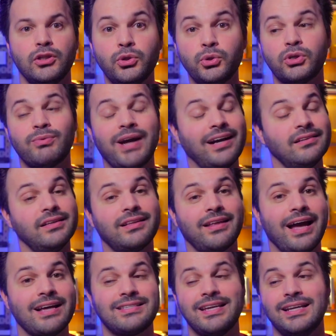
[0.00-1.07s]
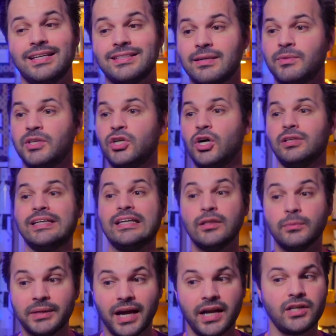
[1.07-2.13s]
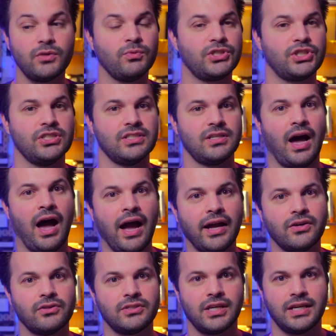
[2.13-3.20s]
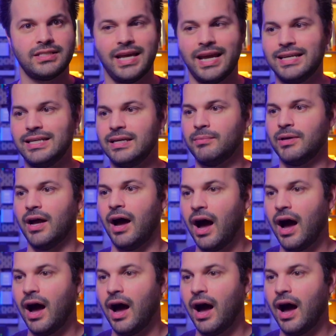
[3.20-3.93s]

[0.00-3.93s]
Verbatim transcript: lunar regolith has in it something called ilmenite, which is iron, titanium, and